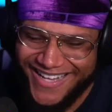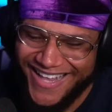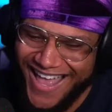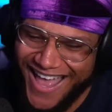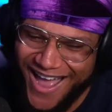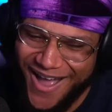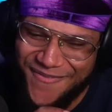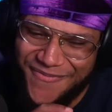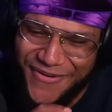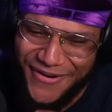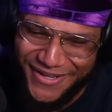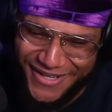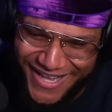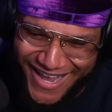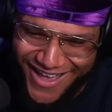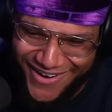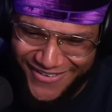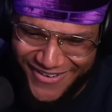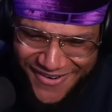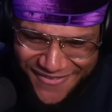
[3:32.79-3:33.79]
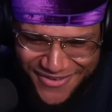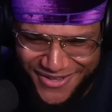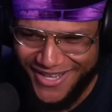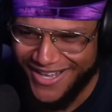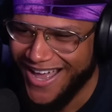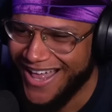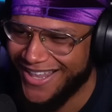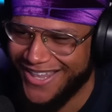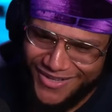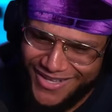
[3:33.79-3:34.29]
I put that on everything I
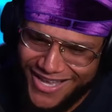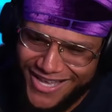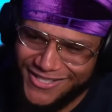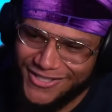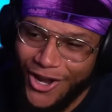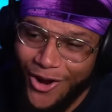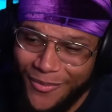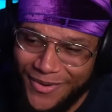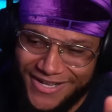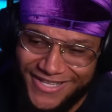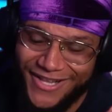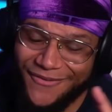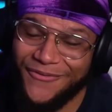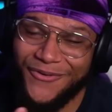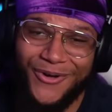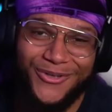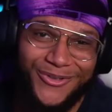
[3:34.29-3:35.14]
love. It's already difficult